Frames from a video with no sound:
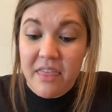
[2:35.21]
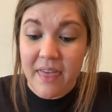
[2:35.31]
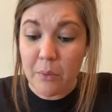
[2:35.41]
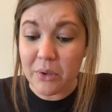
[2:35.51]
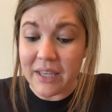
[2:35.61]

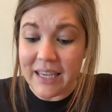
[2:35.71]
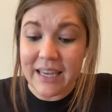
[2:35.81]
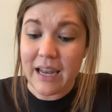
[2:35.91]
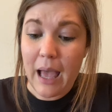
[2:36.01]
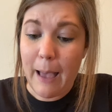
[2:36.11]
"They will
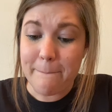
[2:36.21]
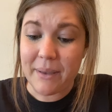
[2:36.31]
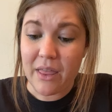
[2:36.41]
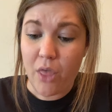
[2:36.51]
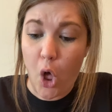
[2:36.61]
eat
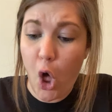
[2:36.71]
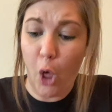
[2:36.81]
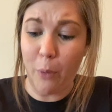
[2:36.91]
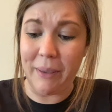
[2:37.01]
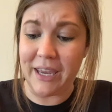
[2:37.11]
up the
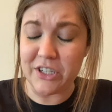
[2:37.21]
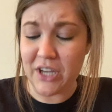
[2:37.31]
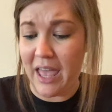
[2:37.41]
whole peach,